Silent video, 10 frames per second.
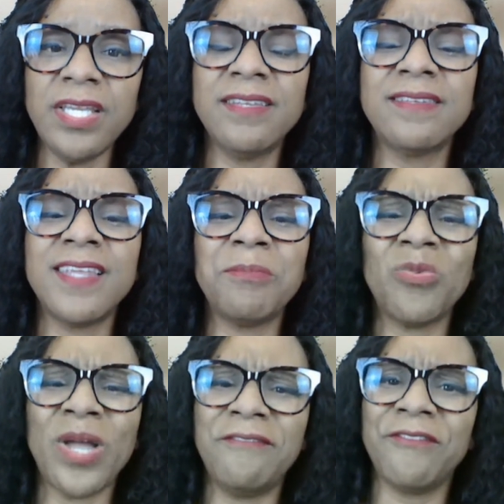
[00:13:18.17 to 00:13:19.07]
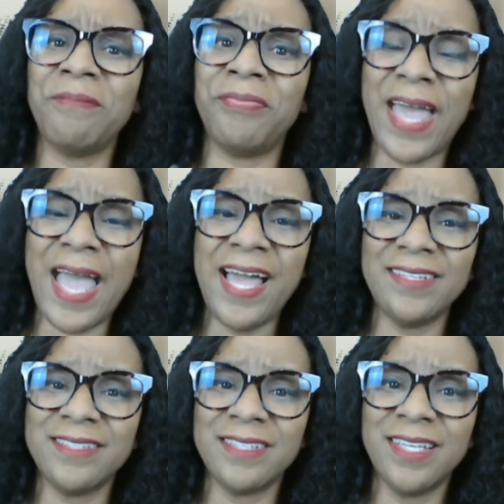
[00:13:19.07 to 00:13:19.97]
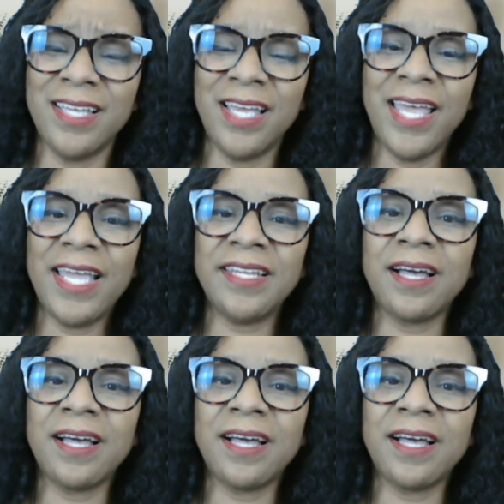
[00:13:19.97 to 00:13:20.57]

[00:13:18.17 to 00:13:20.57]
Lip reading: to step away from that and